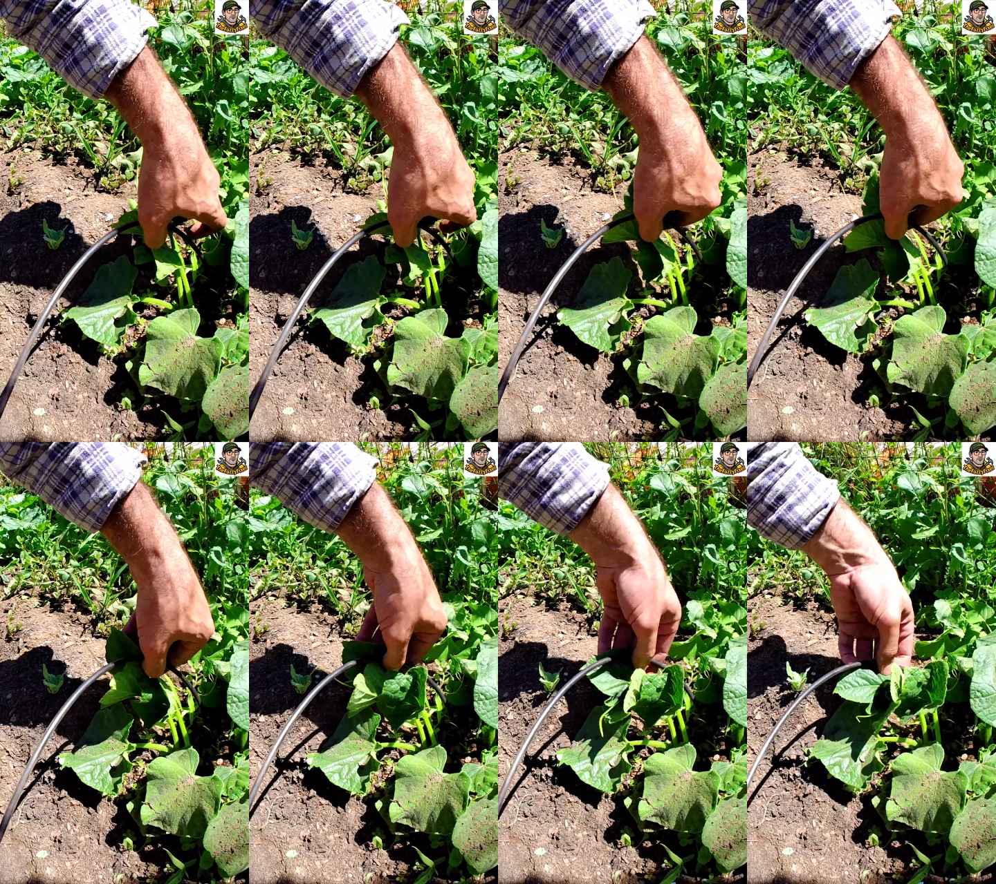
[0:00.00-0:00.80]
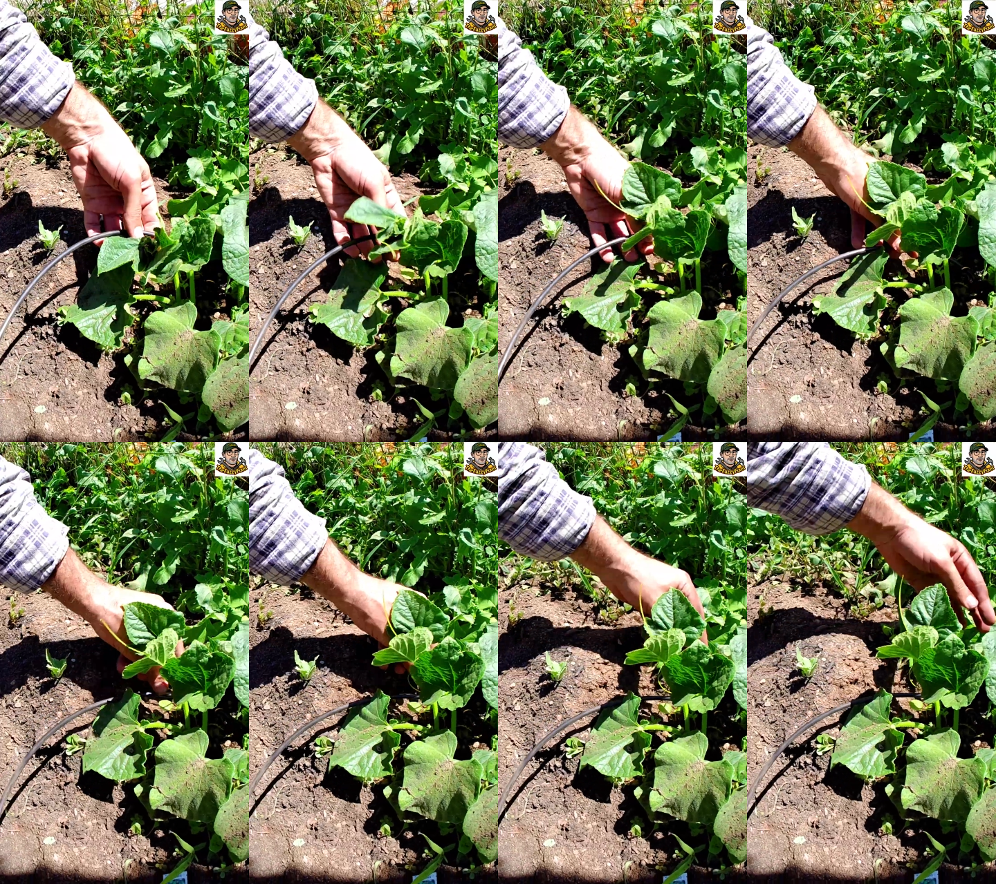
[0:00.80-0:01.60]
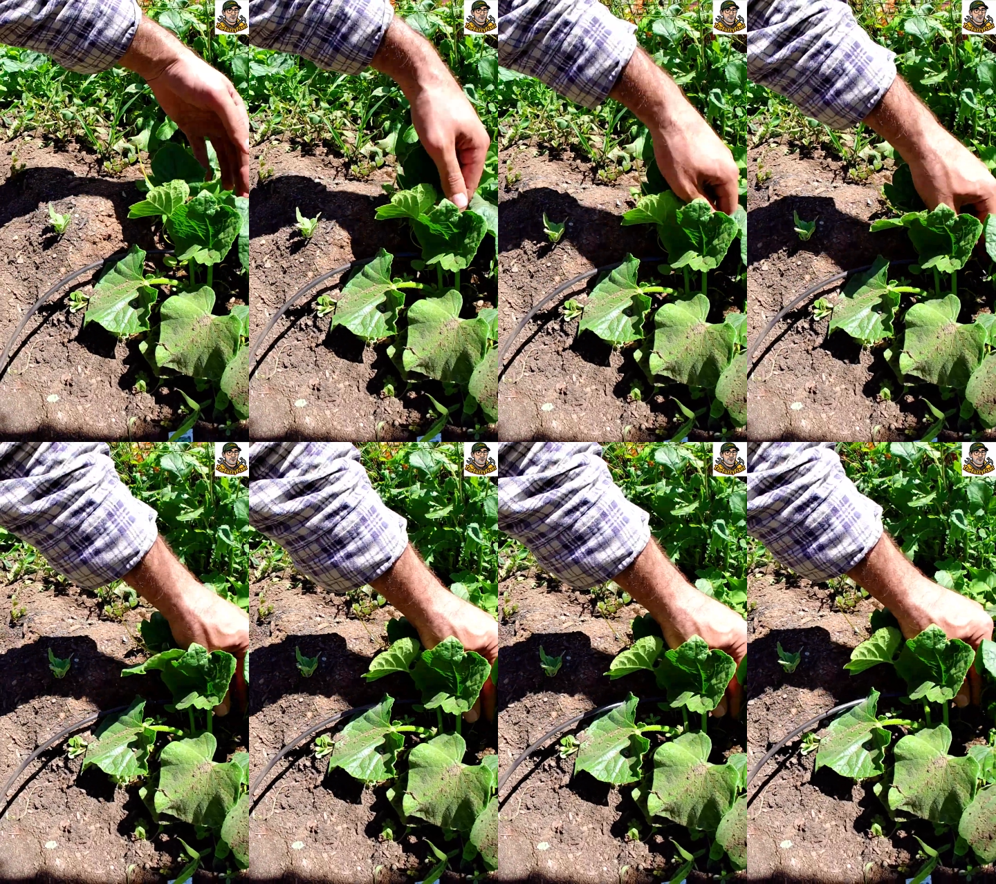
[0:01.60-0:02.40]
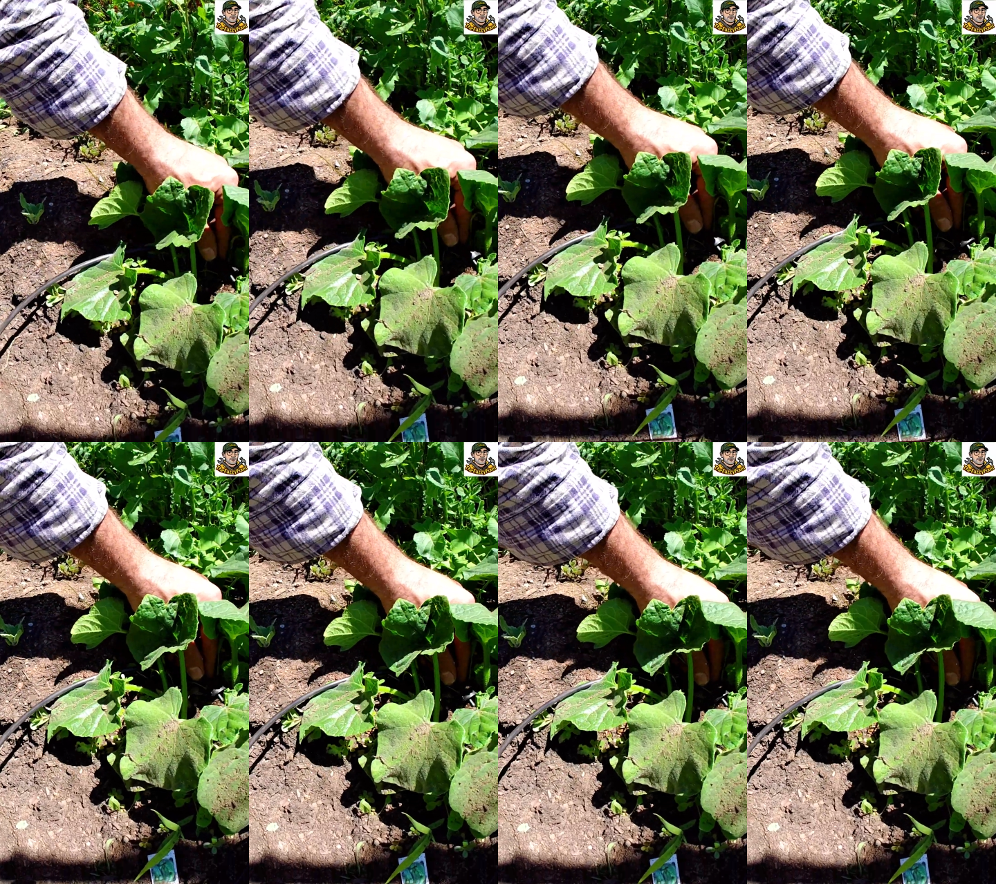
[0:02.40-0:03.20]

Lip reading: Nobody's mouth can be seen.